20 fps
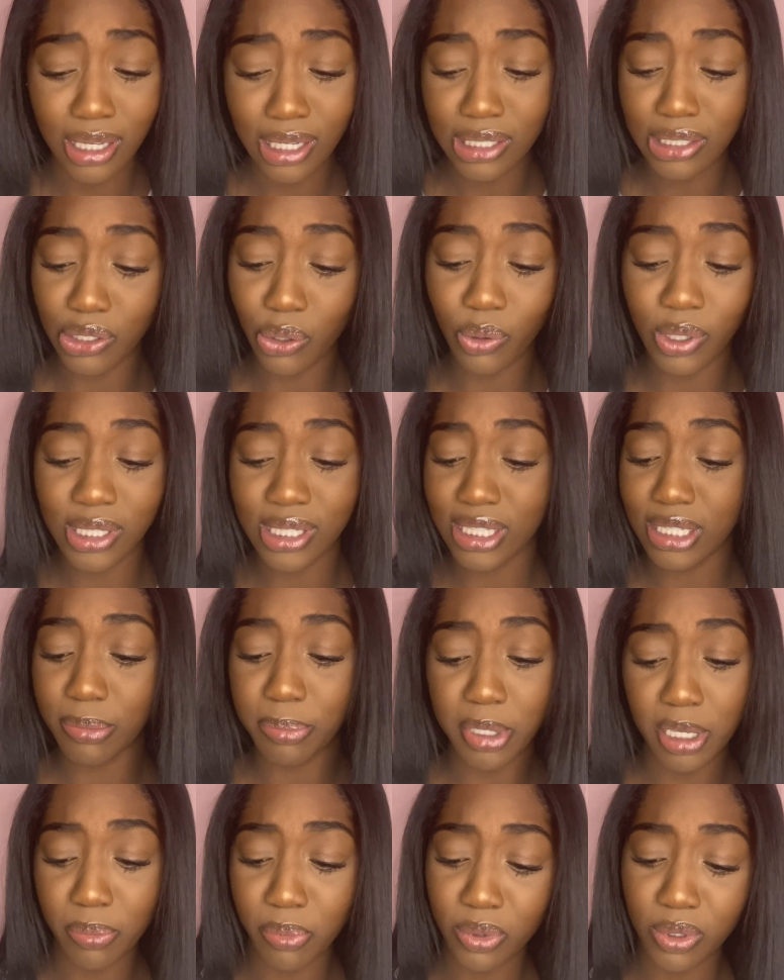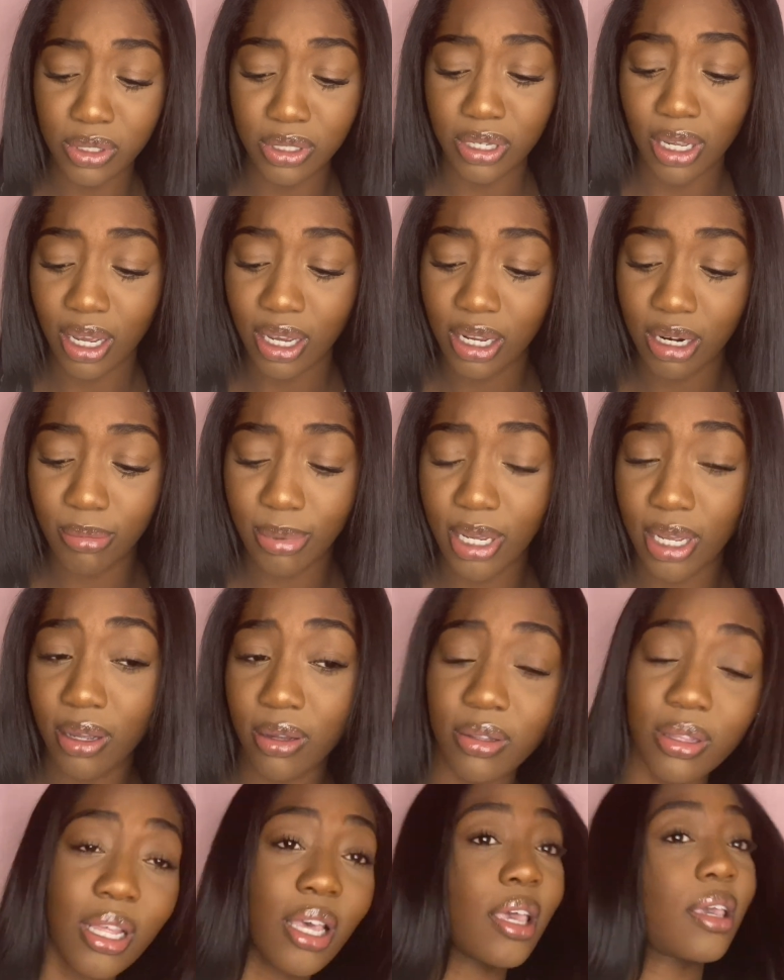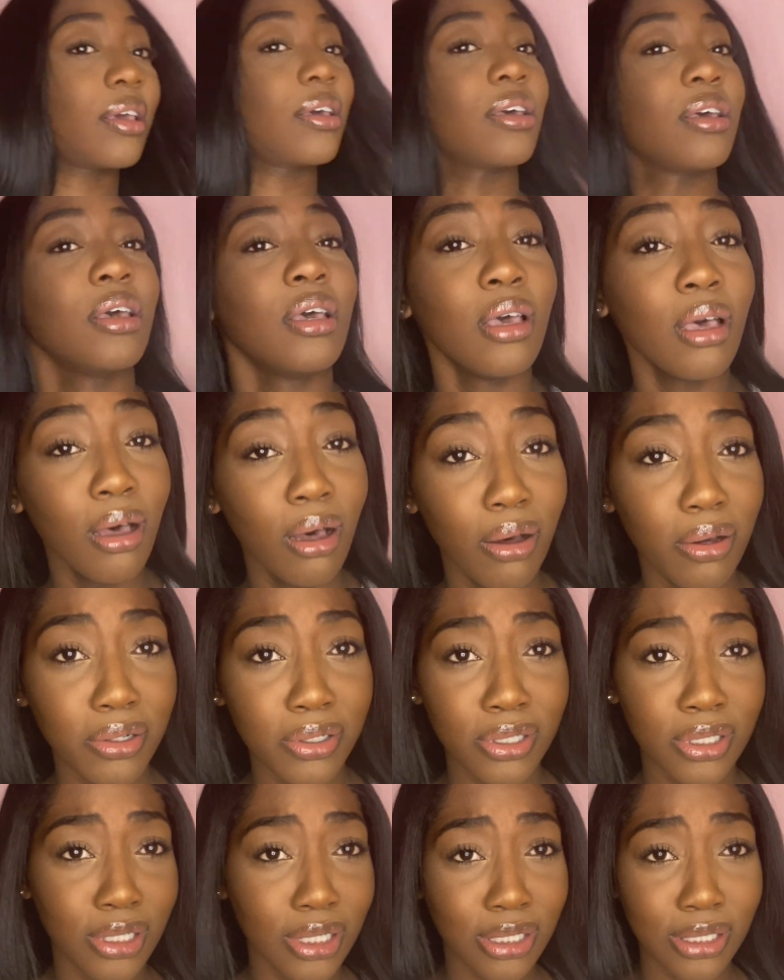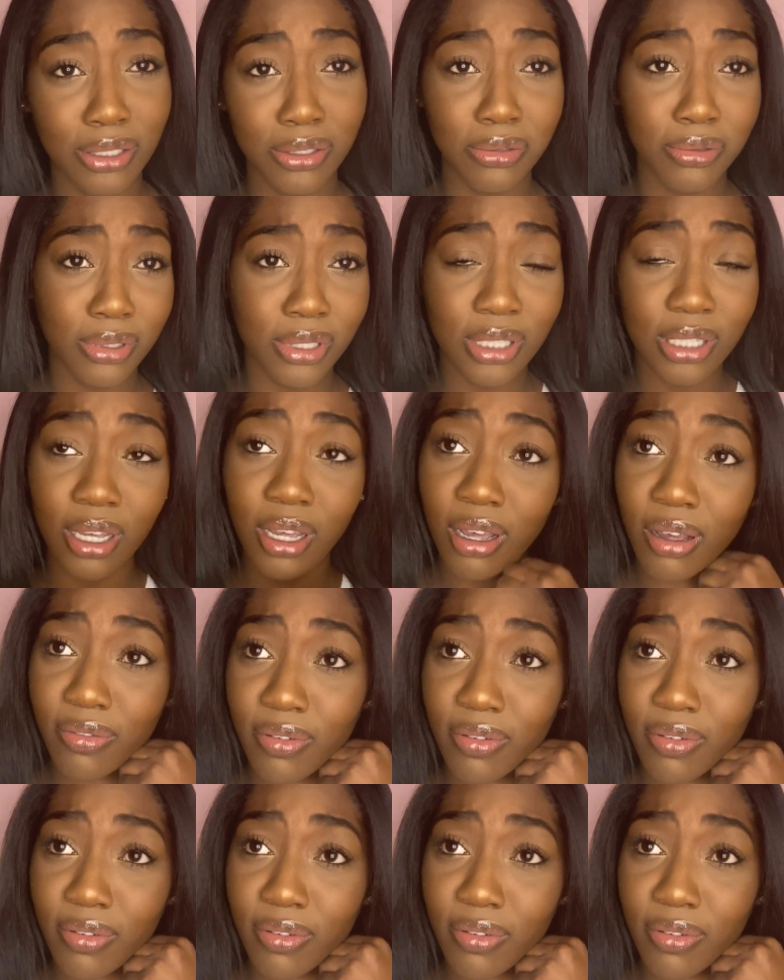Don't listen to people talking about like, oh, you shouldn't do stuff.